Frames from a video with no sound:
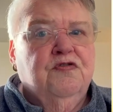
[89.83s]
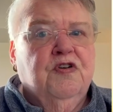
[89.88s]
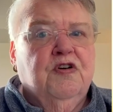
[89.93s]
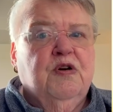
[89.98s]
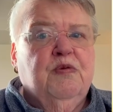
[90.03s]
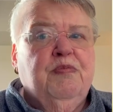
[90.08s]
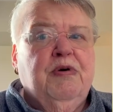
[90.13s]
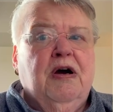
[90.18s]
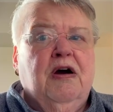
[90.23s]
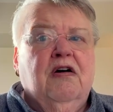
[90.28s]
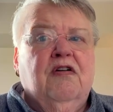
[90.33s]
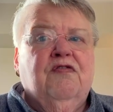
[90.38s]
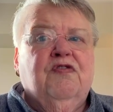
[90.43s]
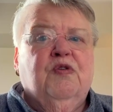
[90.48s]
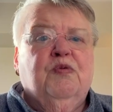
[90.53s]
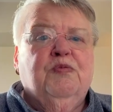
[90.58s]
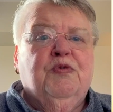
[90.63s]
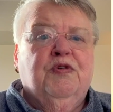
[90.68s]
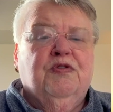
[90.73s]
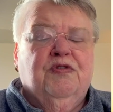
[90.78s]
very
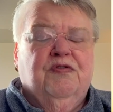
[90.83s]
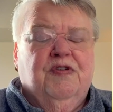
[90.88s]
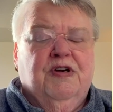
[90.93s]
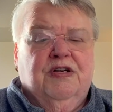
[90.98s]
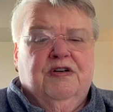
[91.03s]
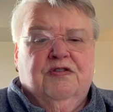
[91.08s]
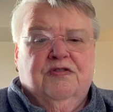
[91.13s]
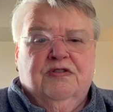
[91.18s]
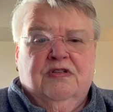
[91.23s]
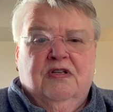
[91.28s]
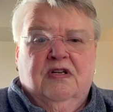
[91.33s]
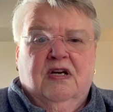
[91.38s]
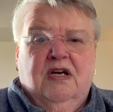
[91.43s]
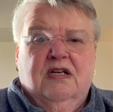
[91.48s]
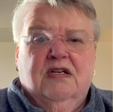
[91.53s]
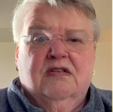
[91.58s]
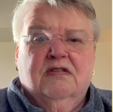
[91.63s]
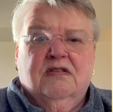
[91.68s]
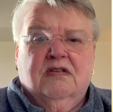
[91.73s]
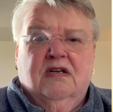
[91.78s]
powerful motivators, and
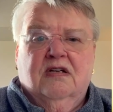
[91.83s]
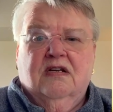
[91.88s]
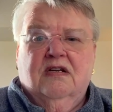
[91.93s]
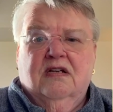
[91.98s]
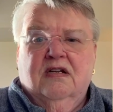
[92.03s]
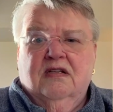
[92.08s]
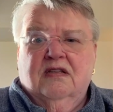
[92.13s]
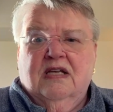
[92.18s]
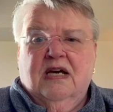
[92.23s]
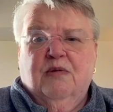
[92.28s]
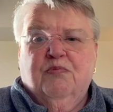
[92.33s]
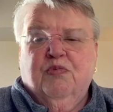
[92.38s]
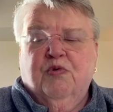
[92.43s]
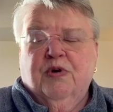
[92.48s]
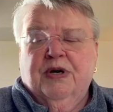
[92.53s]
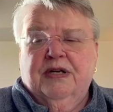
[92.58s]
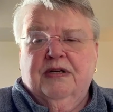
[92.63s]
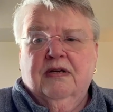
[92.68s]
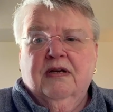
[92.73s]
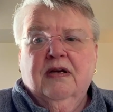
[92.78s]
I decided at that
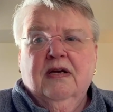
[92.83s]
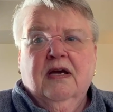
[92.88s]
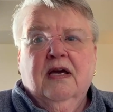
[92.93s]
point